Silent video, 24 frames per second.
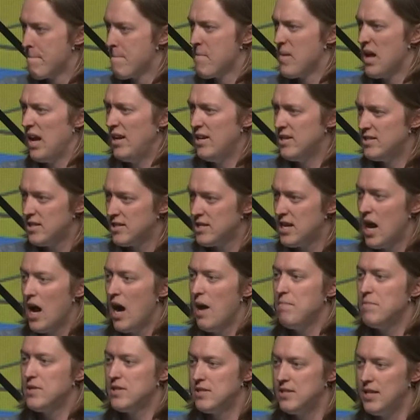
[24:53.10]
And is it
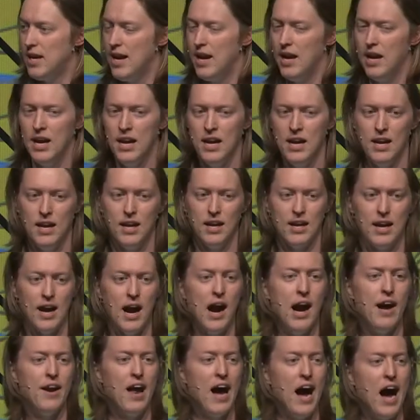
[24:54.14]
time to say,
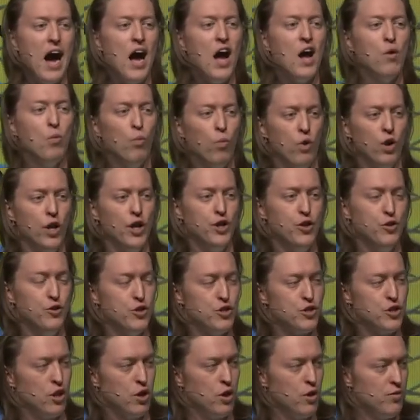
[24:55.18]
God, I want you to
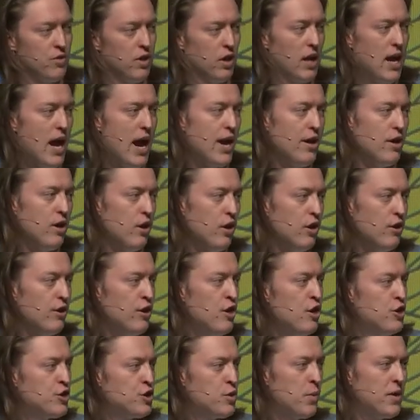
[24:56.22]
turn the light on
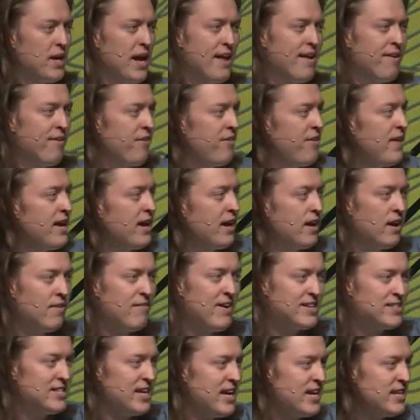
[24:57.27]
so what I think of
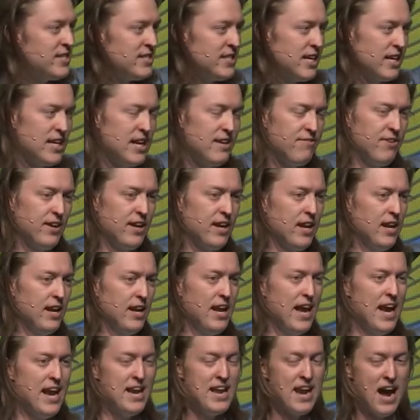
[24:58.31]
as insignificant
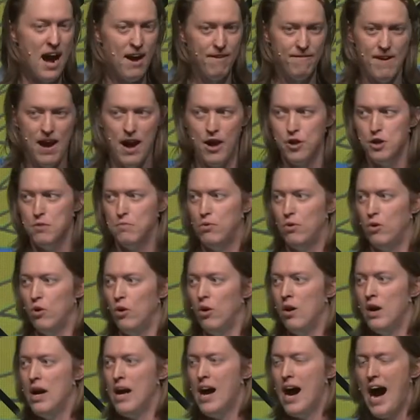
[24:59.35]
and not valuable,
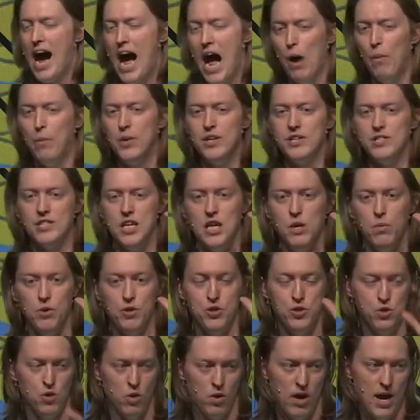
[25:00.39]
I want to see it with
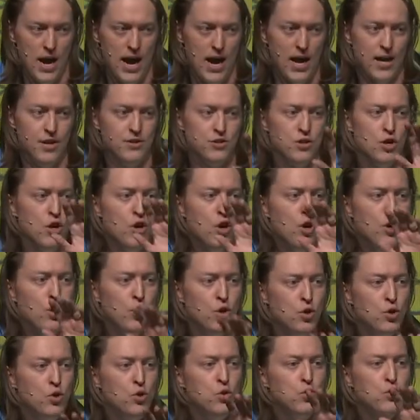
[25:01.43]
your eyes.
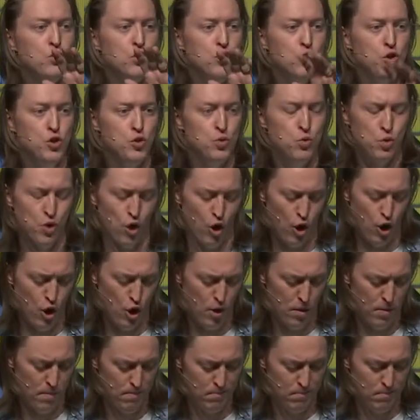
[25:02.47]
Who do you call